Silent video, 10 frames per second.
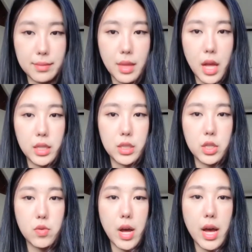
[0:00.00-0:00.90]
I'll see
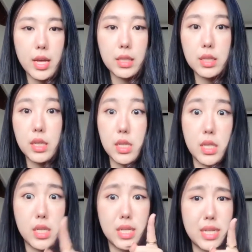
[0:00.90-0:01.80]
you guys
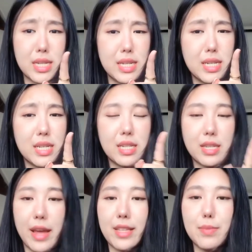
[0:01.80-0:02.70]

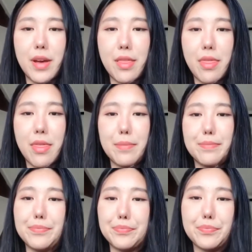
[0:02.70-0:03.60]
next month
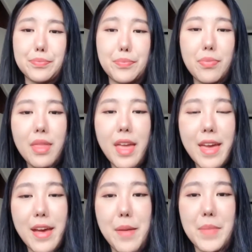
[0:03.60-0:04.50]

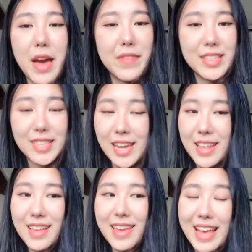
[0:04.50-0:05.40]
and I have exciting
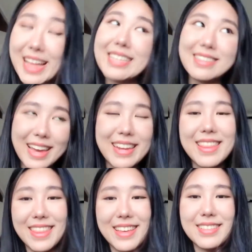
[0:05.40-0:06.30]
exciting
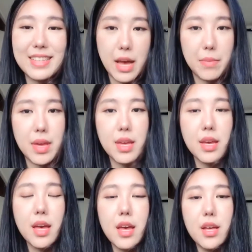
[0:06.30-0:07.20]
things coming
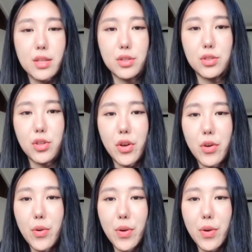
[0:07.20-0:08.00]
so